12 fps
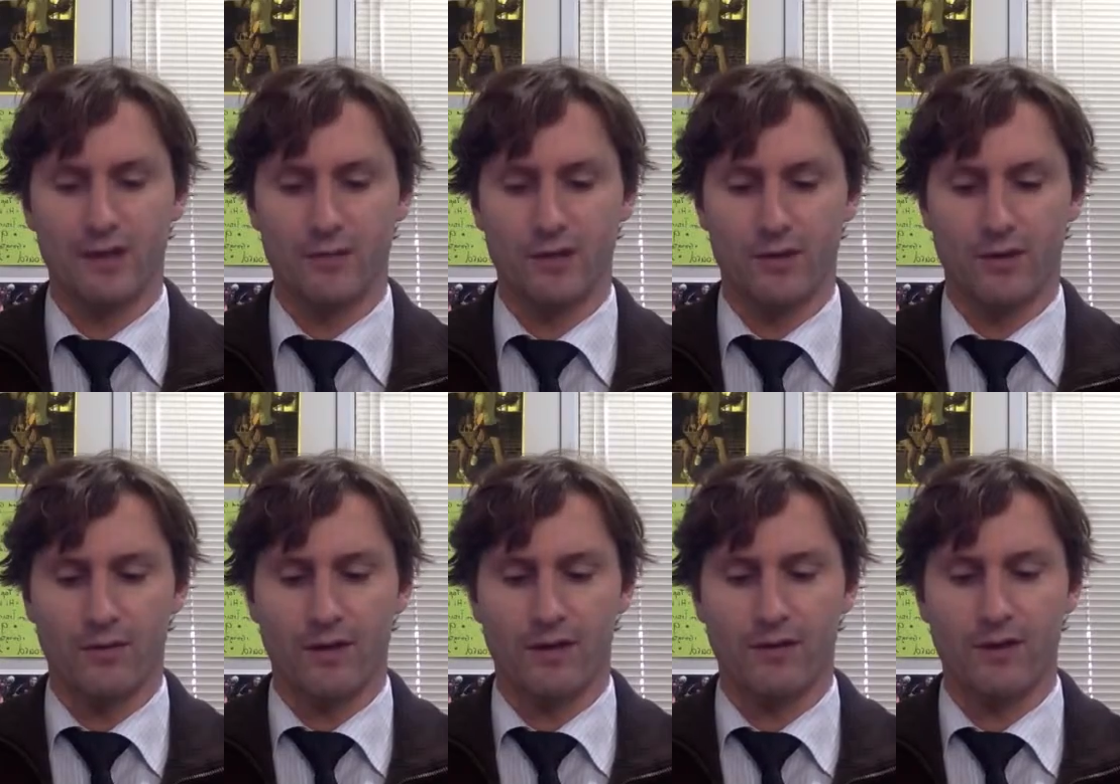that we don't want to
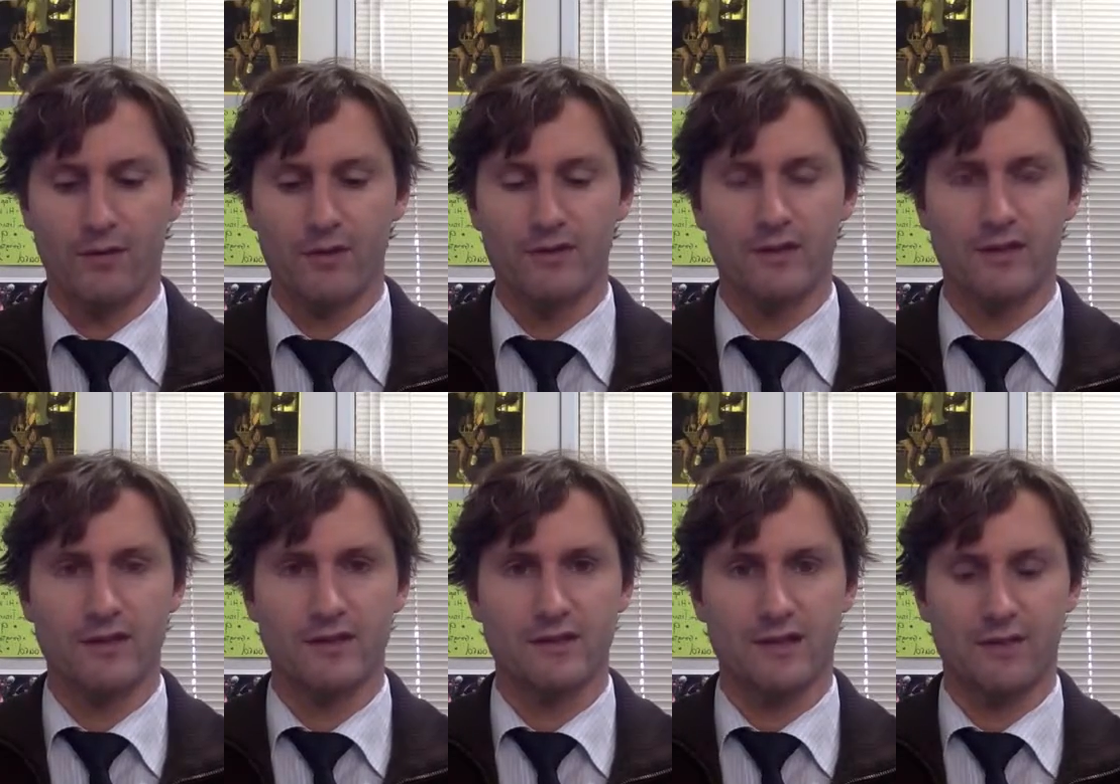muck around with, so that's a
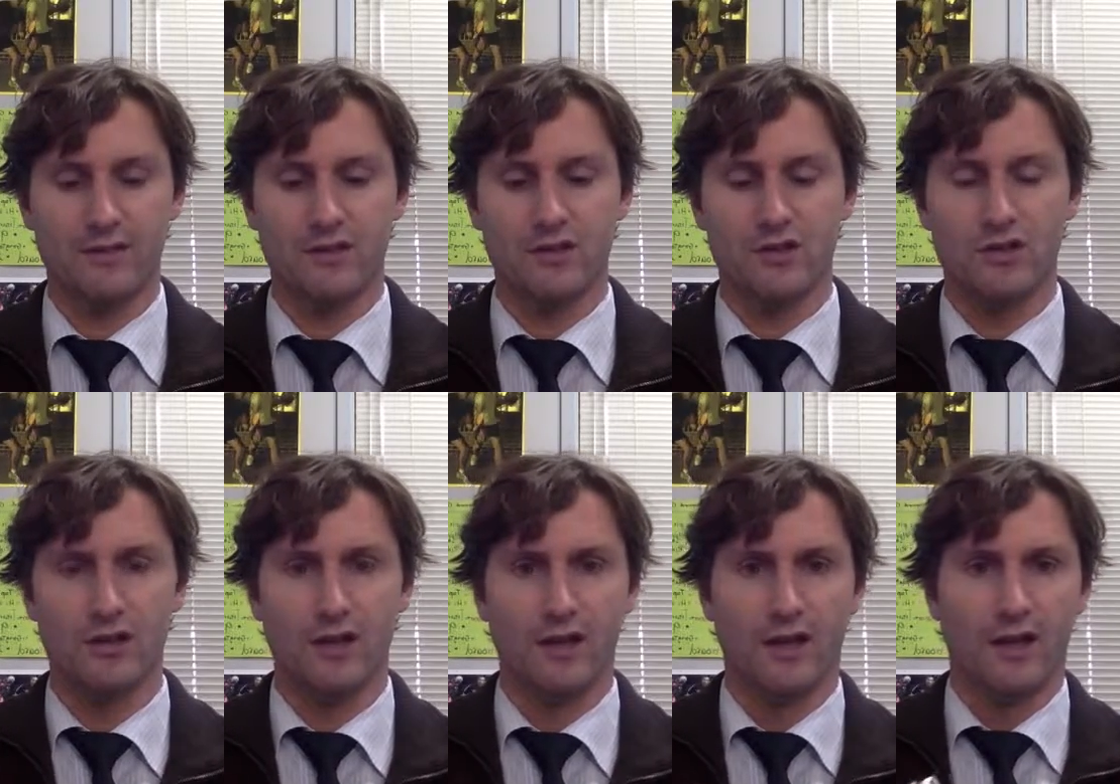safety issue.
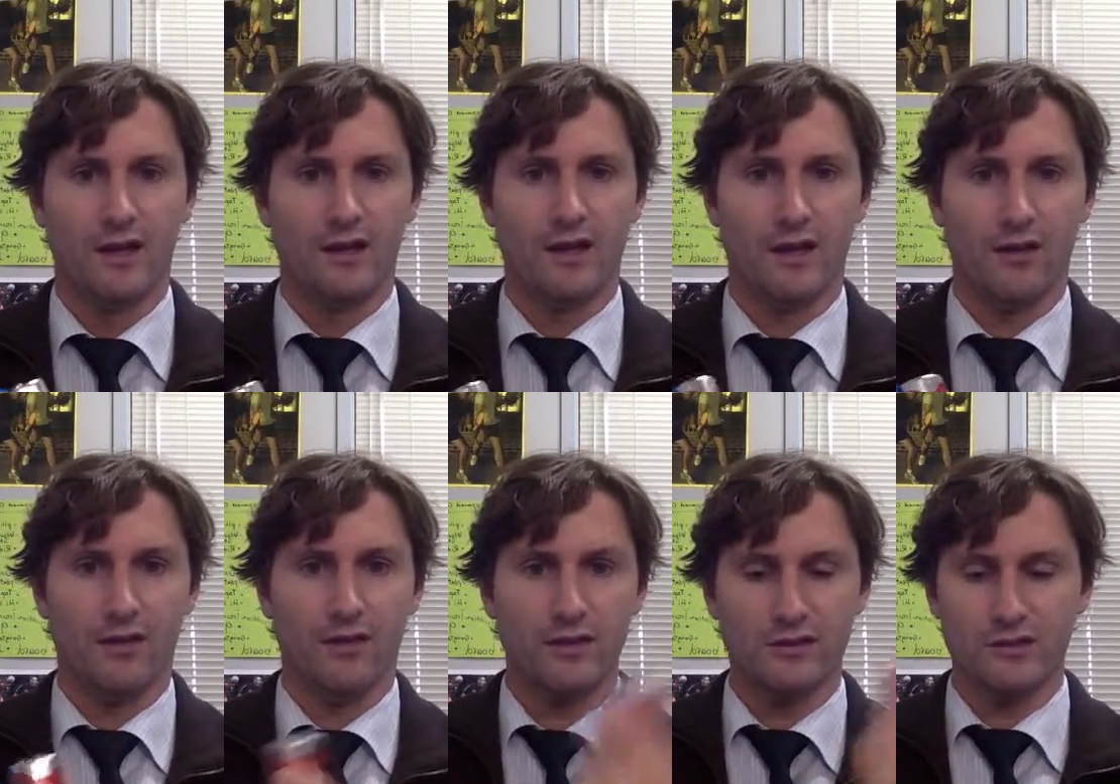Now,
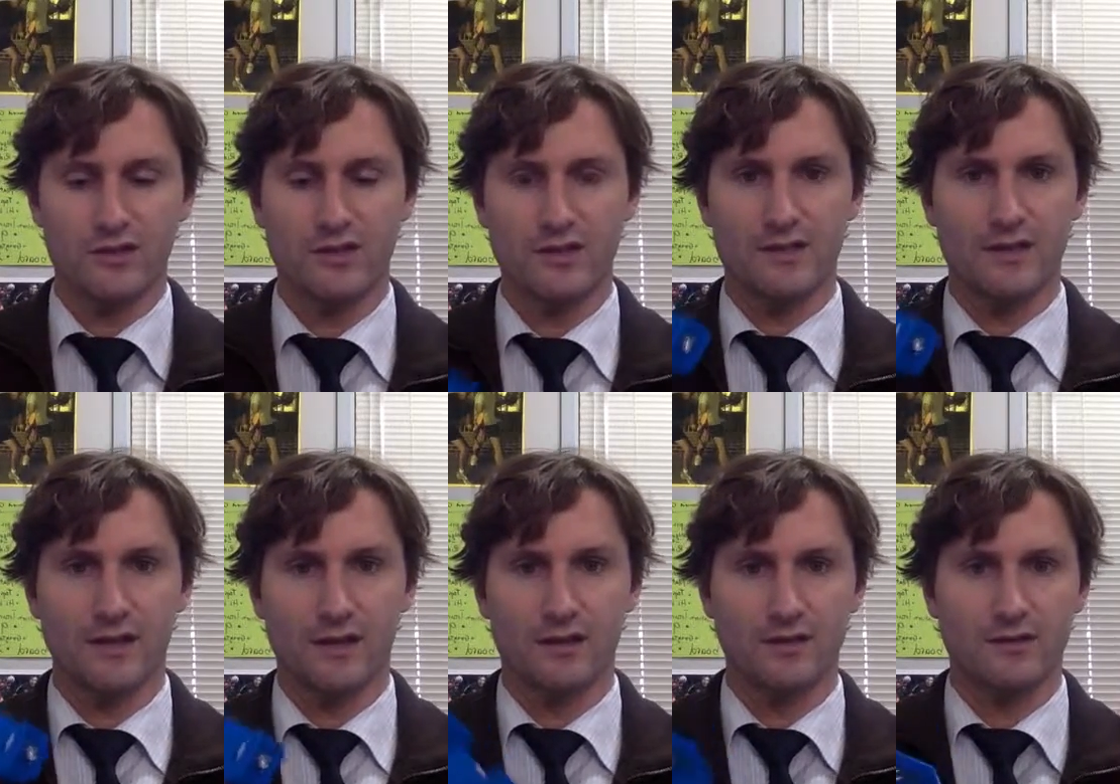this just sits
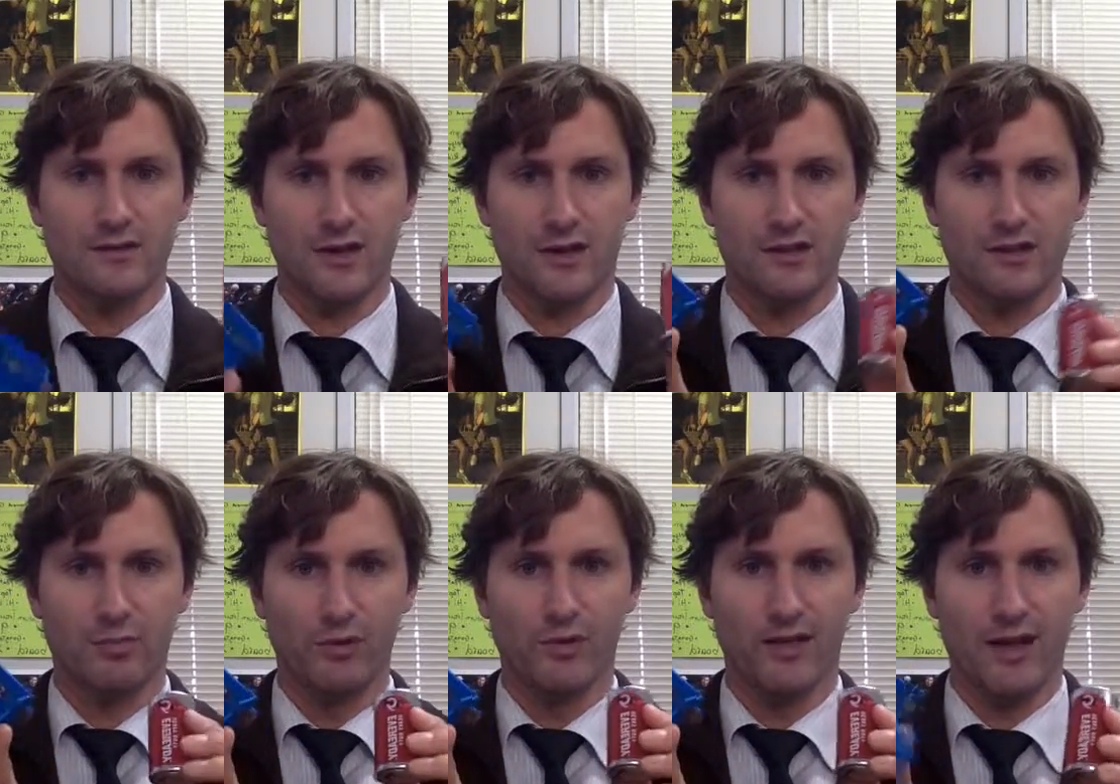inside this
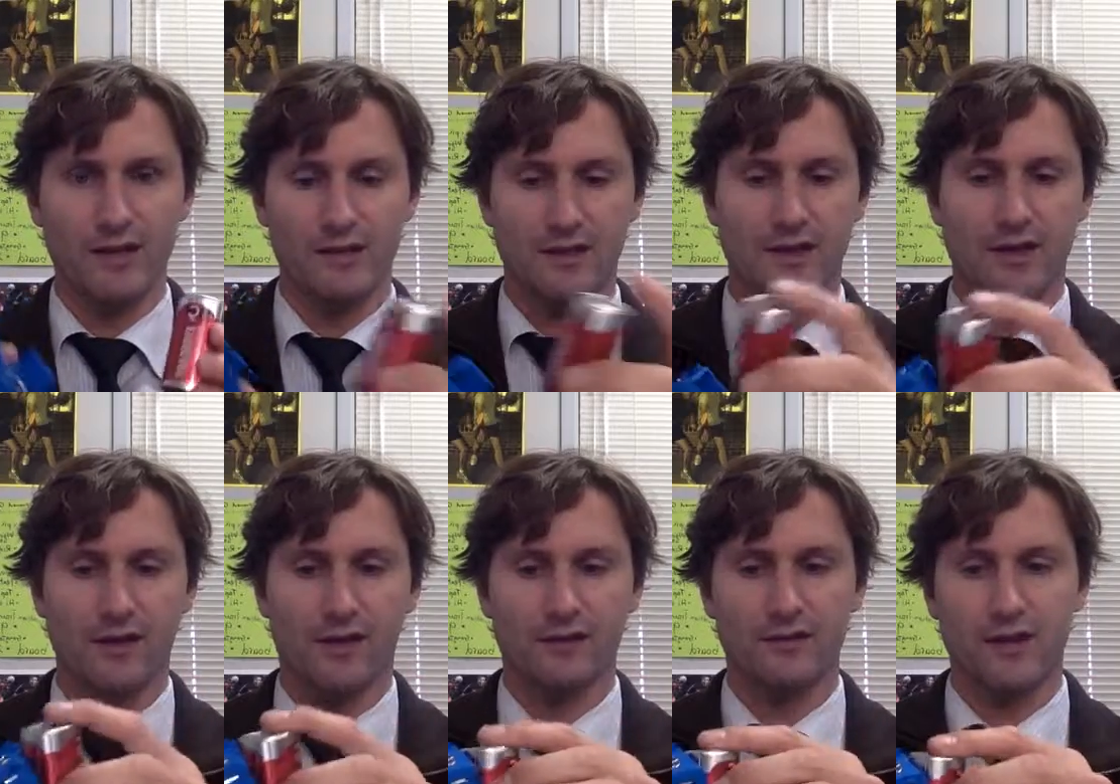blue casing here
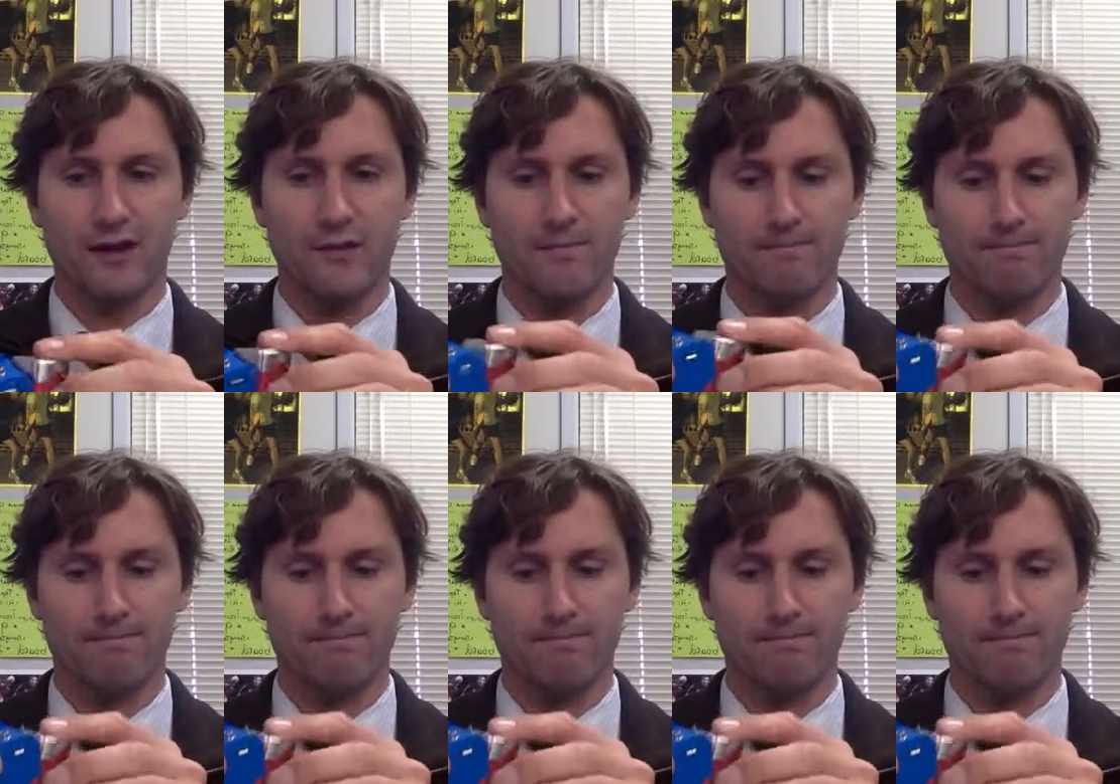like so.